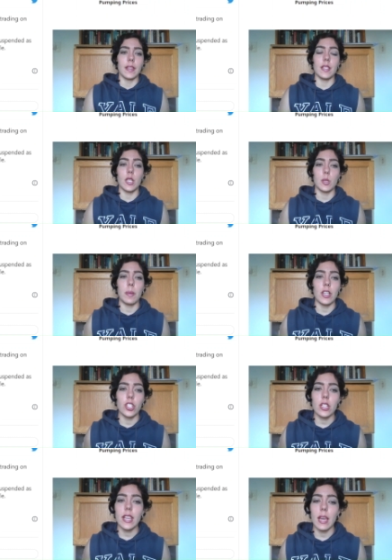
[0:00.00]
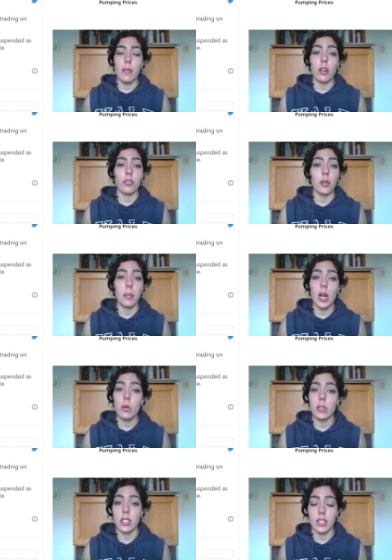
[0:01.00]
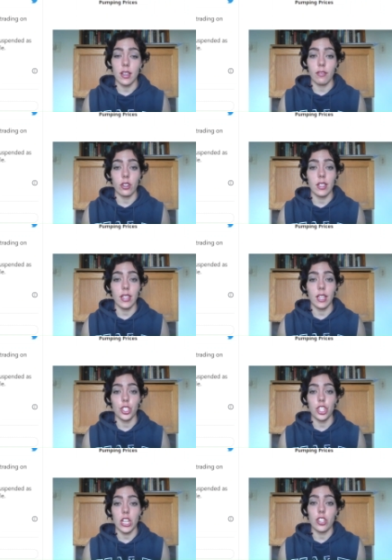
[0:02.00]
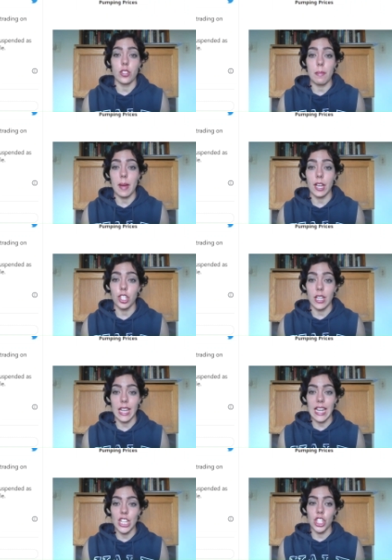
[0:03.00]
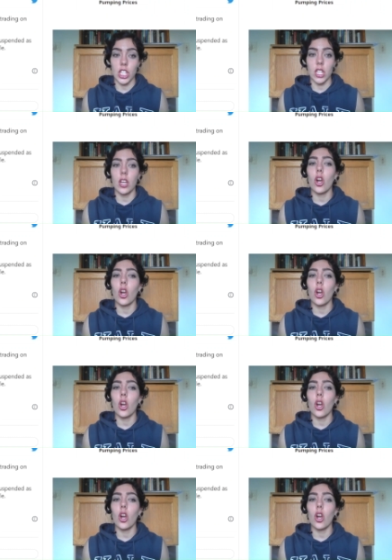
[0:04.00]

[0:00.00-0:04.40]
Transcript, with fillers: The suspension came after a bug was discovered in the exchange's matching engine,